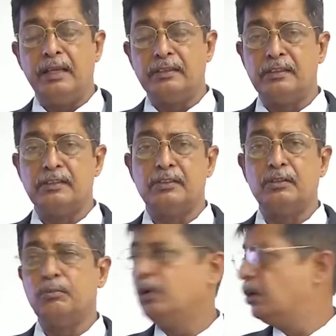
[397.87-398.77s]

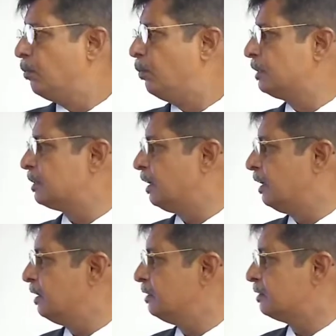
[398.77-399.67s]
ensures that
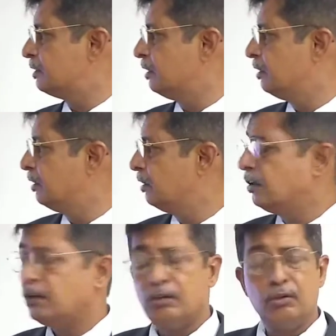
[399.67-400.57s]

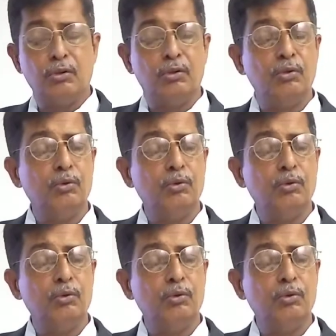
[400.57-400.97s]
the